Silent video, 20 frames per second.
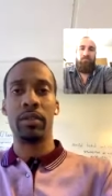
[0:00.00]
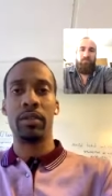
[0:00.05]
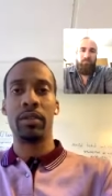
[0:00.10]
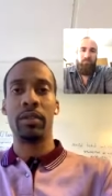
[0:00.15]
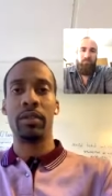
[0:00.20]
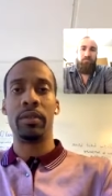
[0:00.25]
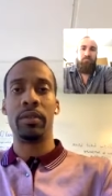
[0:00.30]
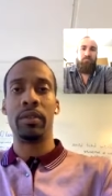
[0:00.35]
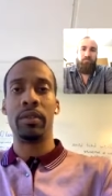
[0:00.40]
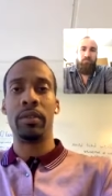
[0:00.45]

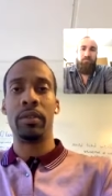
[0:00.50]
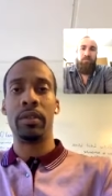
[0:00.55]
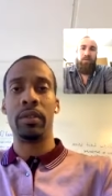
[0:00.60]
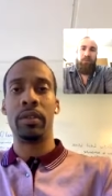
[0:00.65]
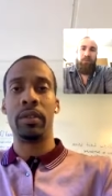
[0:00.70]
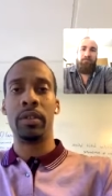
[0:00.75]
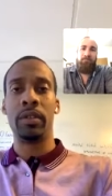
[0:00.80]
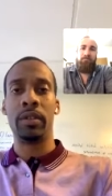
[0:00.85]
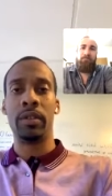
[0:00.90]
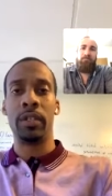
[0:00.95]
Mm-hmm. Yeah.
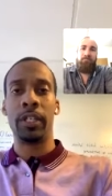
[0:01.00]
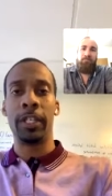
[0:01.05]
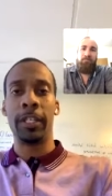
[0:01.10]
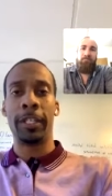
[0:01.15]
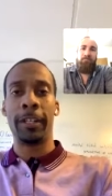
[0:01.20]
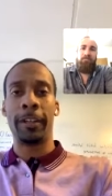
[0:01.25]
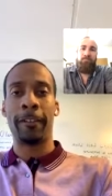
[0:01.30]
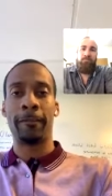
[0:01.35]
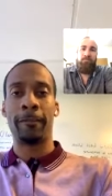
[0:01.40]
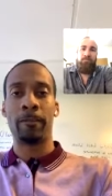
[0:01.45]

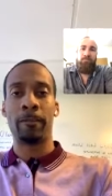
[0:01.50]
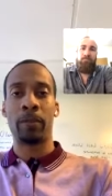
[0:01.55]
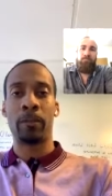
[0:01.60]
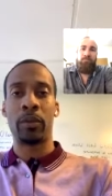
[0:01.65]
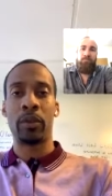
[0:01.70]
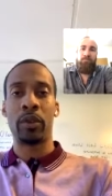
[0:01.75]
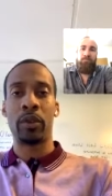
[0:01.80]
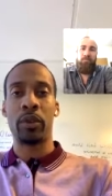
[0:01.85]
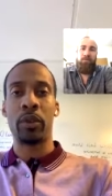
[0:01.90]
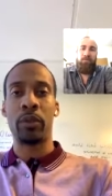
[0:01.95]

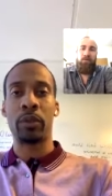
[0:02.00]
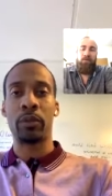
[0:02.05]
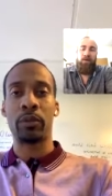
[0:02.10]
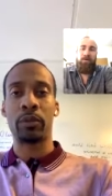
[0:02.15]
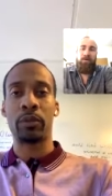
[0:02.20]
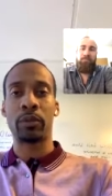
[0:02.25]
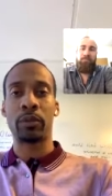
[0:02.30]
Cool. Correct.